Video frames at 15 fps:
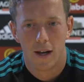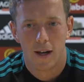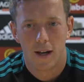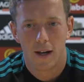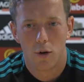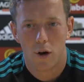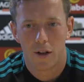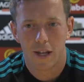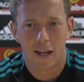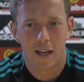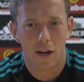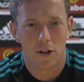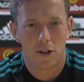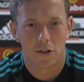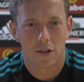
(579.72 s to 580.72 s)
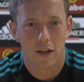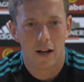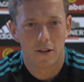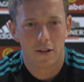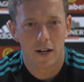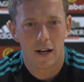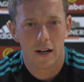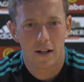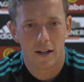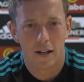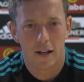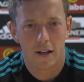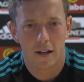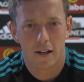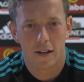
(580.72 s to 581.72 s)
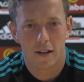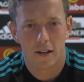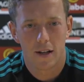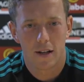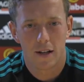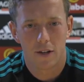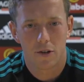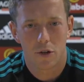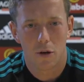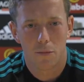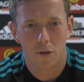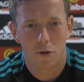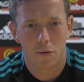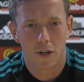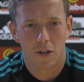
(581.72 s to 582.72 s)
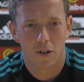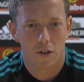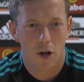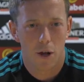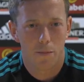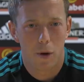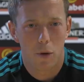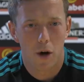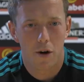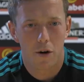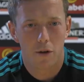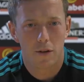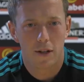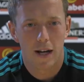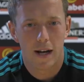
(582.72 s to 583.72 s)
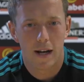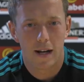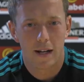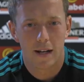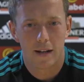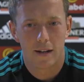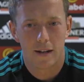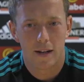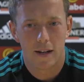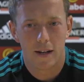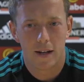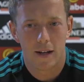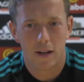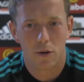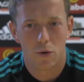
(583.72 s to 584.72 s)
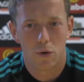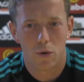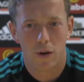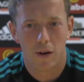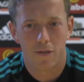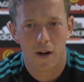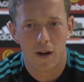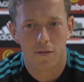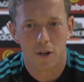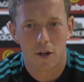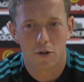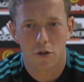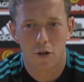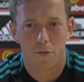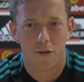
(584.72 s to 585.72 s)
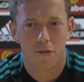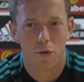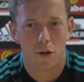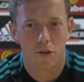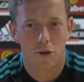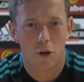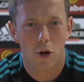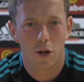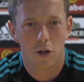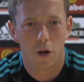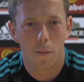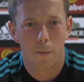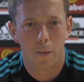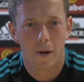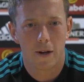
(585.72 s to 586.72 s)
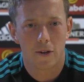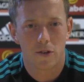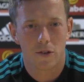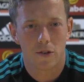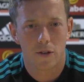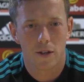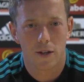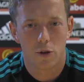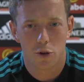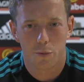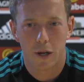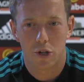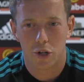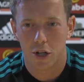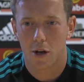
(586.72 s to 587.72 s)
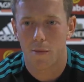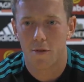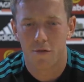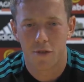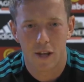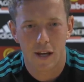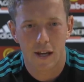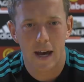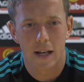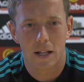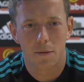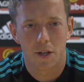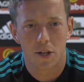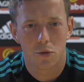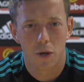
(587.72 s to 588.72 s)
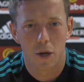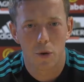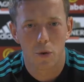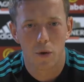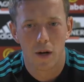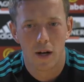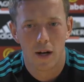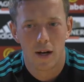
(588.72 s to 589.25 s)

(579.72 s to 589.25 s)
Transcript: you know, I think he understands that this club is sort of built around that. And, you know, I've touched on before, there's a lot of young players, you know, especially coming for the academy as well.